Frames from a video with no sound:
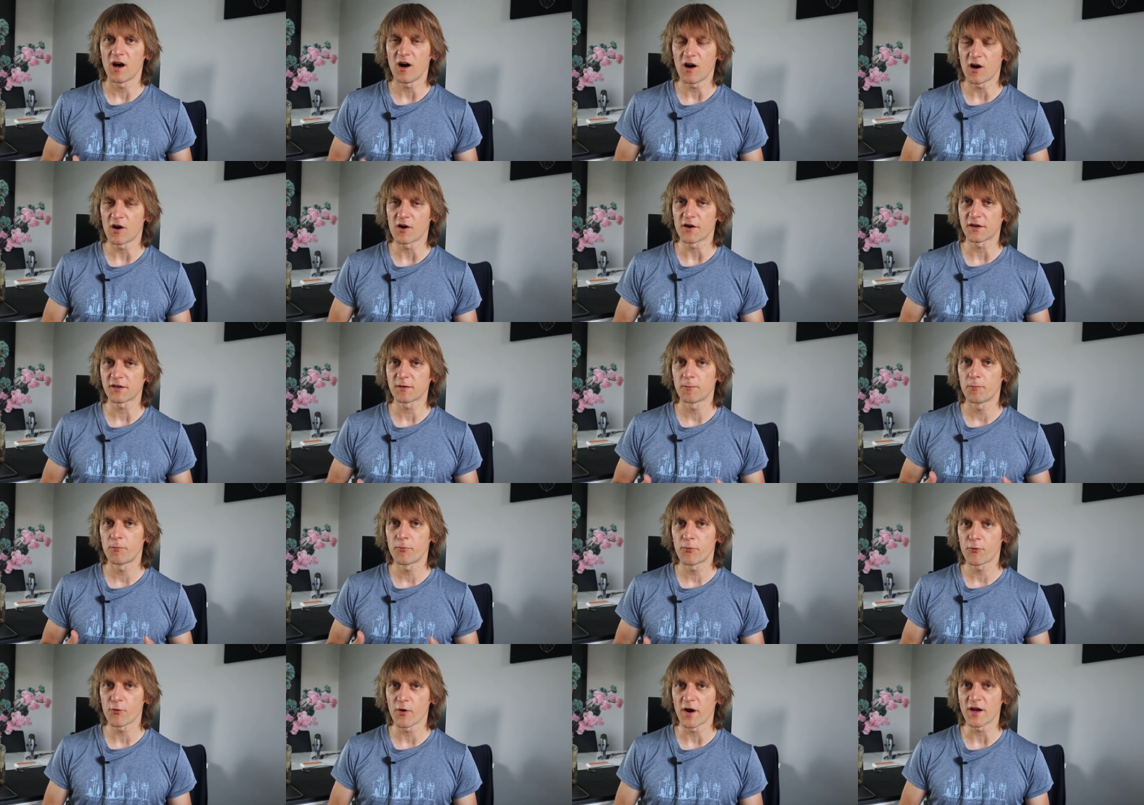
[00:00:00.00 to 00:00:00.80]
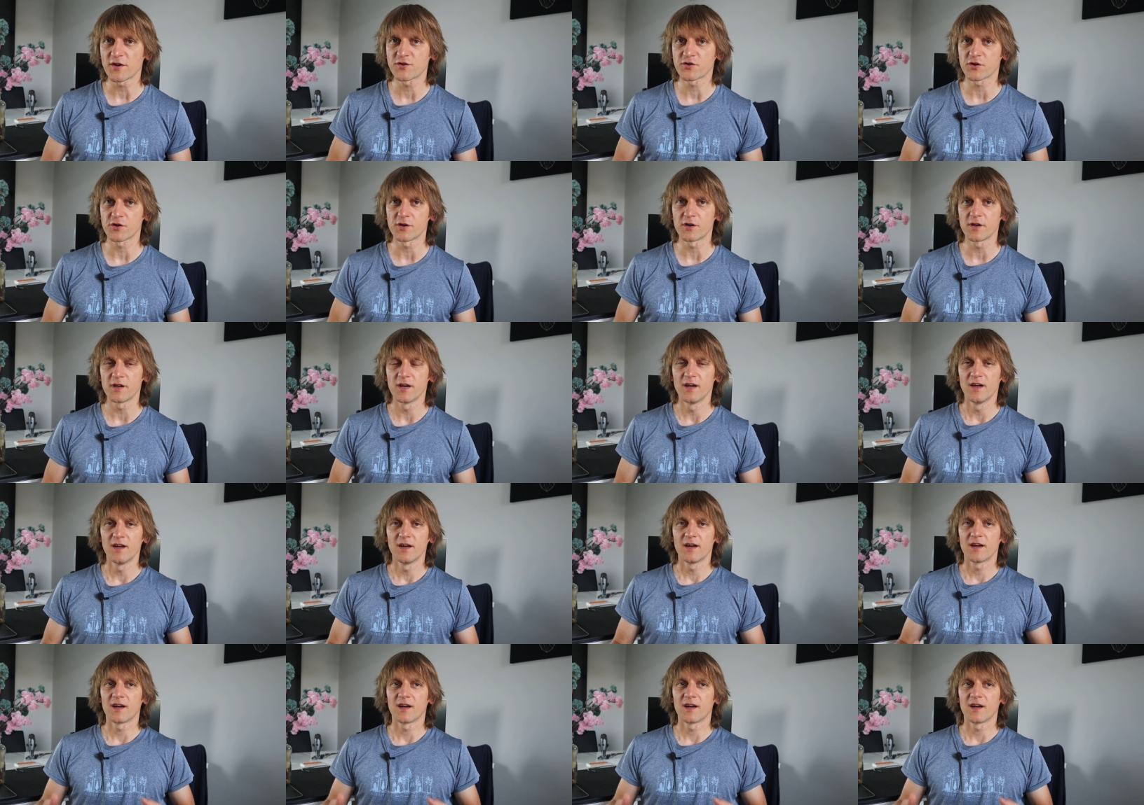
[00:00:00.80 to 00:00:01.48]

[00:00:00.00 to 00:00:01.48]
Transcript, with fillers: hard pressure.